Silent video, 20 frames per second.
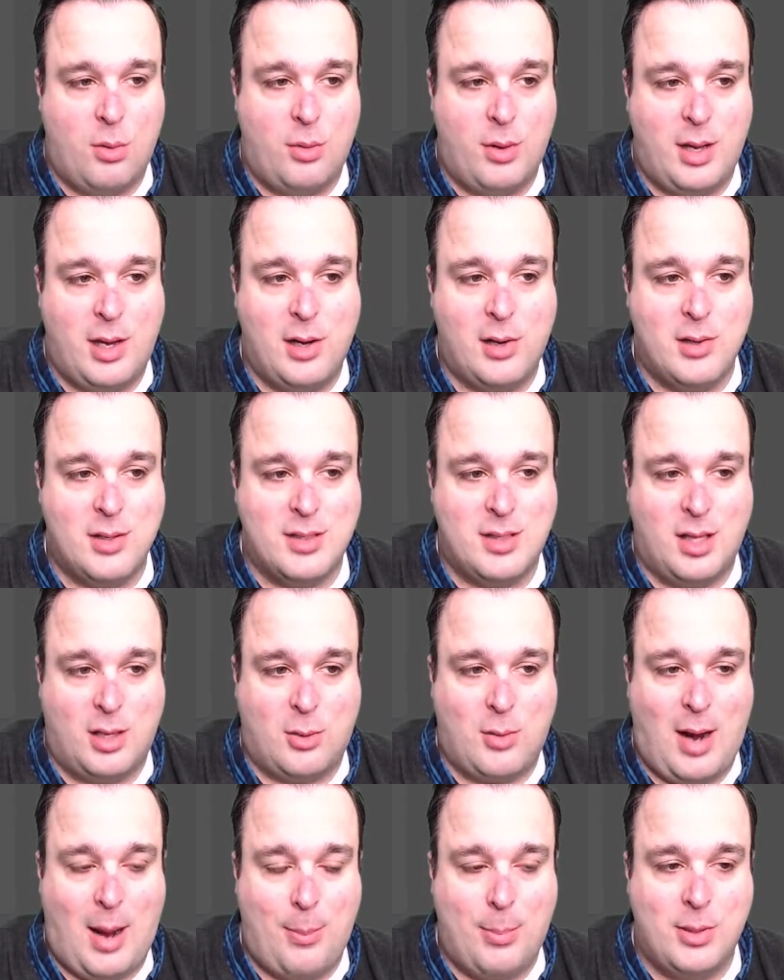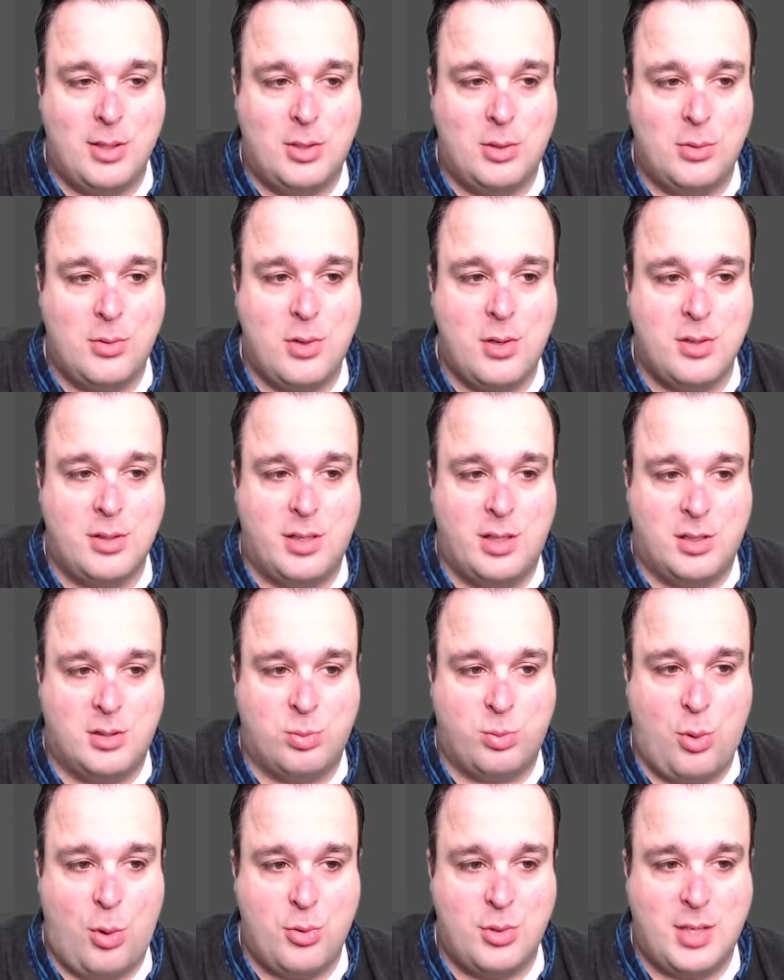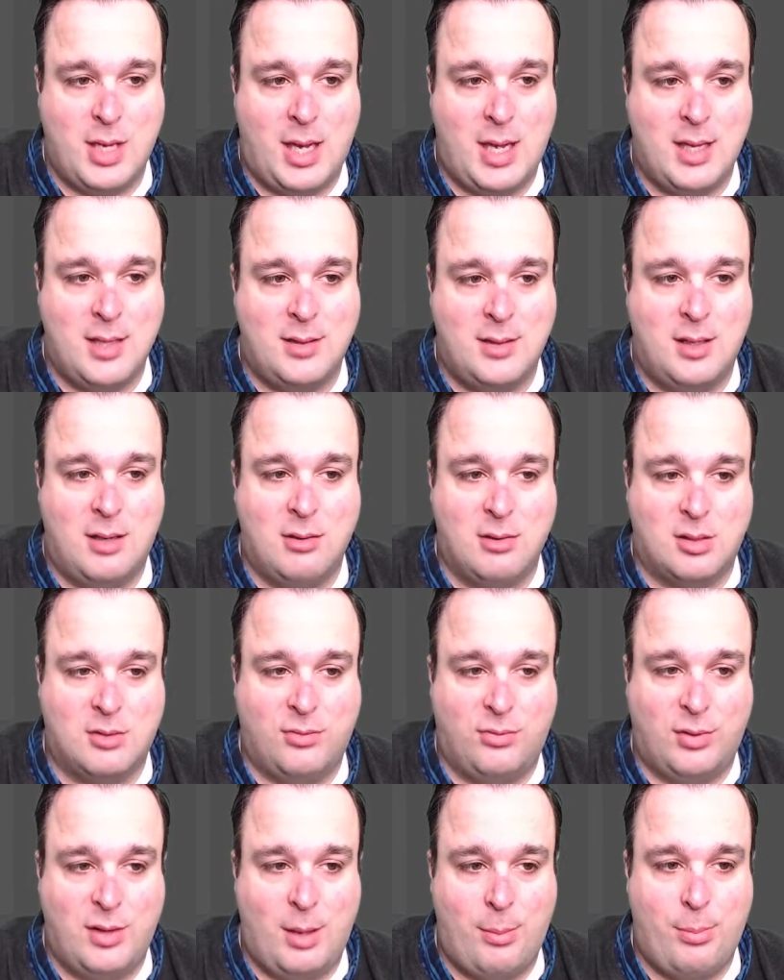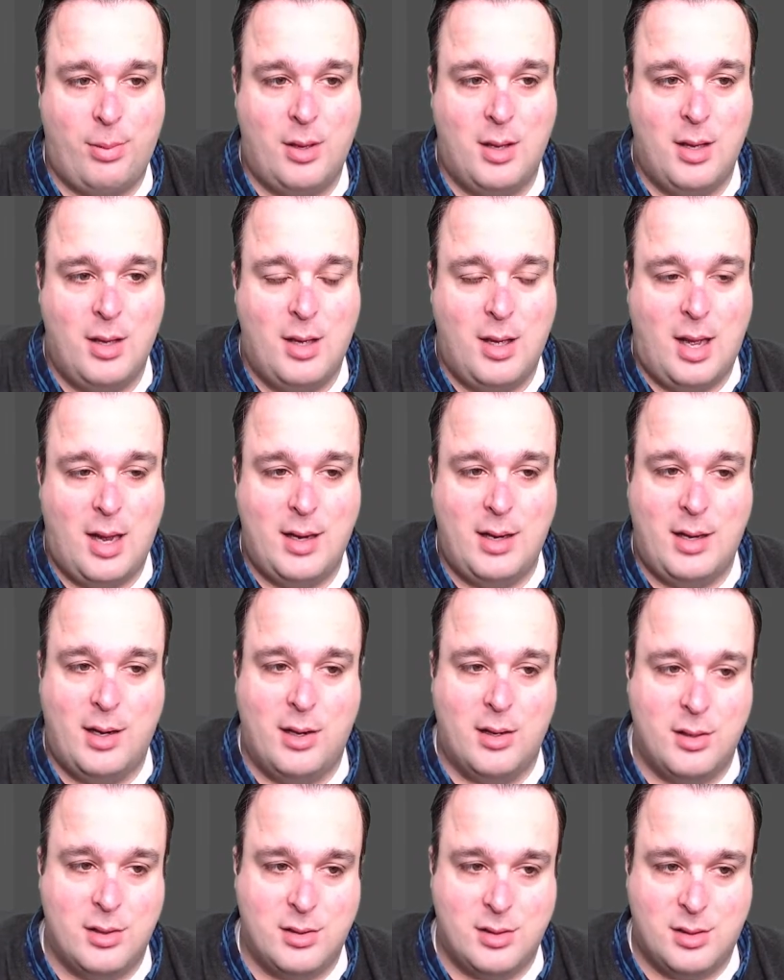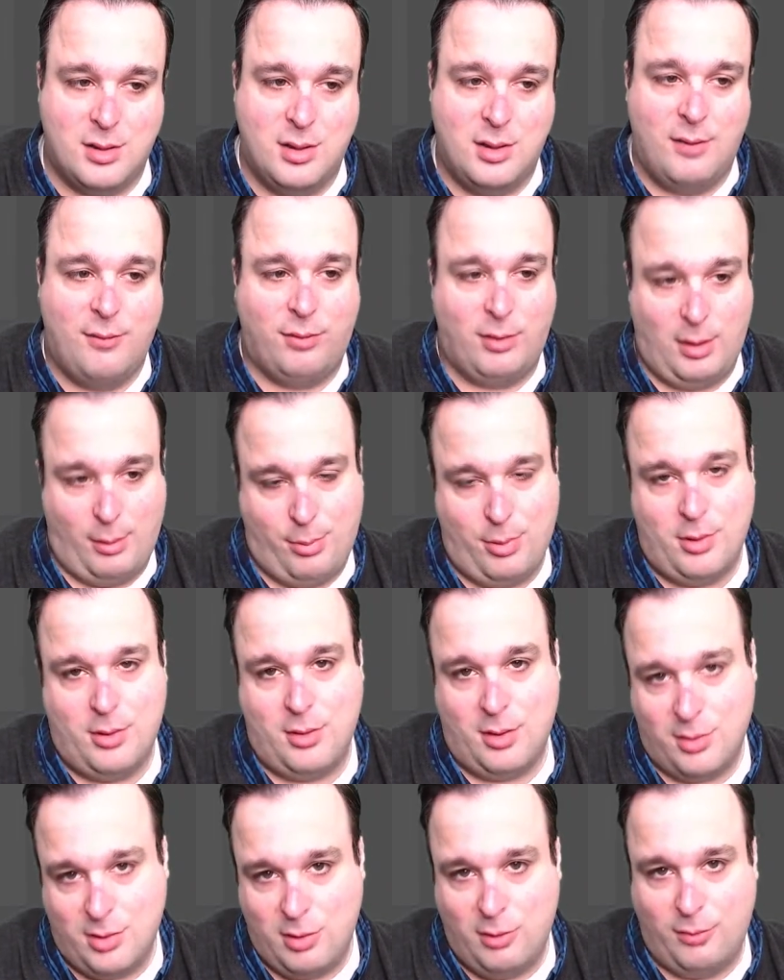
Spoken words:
here is the cropping tools. Here's rotate, here's flip, and here's flip. There are two